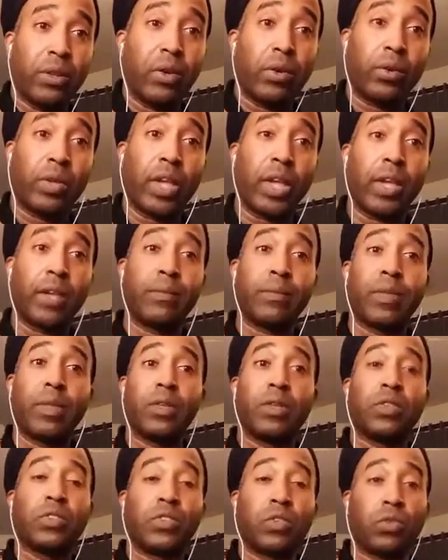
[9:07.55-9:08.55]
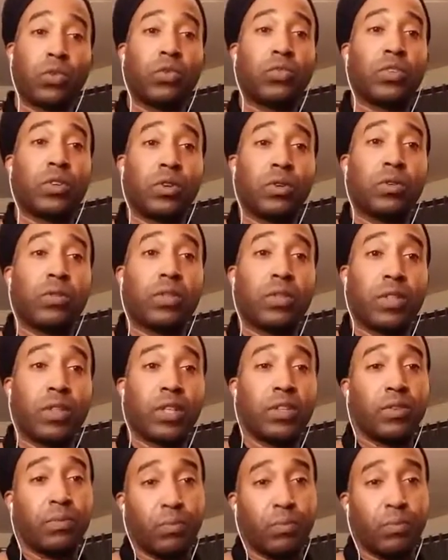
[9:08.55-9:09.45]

Okay, so that's